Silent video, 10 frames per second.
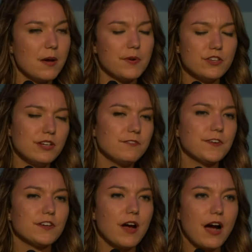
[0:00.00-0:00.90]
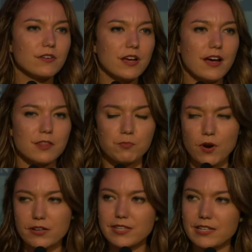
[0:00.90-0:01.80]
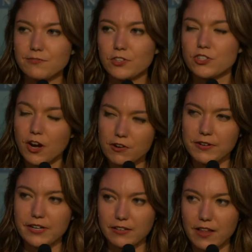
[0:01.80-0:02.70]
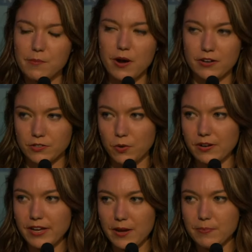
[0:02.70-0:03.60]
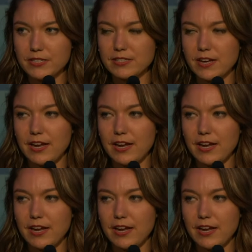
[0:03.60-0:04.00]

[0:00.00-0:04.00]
But you need to figure out uh, the process for chartering a club on your campus.